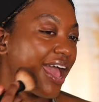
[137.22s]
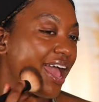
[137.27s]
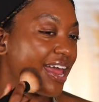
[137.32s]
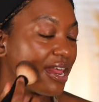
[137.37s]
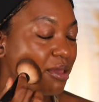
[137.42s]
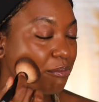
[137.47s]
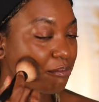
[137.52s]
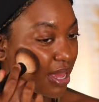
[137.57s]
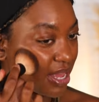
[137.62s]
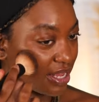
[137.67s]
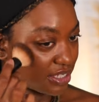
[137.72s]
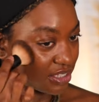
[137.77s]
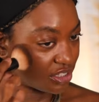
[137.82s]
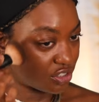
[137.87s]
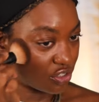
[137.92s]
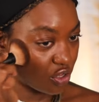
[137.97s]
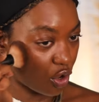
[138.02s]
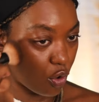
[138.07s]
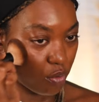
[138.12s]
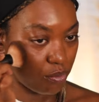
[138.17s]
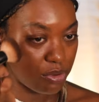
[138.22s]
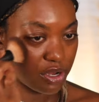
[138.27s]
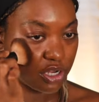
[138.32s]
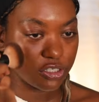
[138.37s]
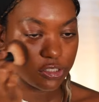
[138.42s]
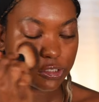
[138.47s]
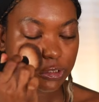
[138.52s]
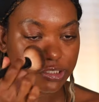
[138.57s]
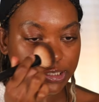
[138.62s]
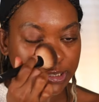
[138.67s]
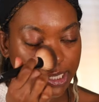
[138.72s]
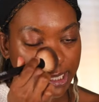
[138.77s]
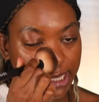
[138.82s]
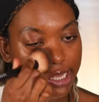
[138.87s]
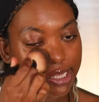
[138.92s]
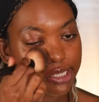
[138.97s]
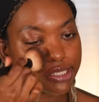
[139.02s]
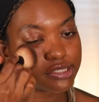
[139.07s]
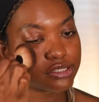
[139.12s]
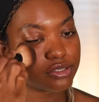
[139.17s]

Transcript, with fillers: And it makes so much sense.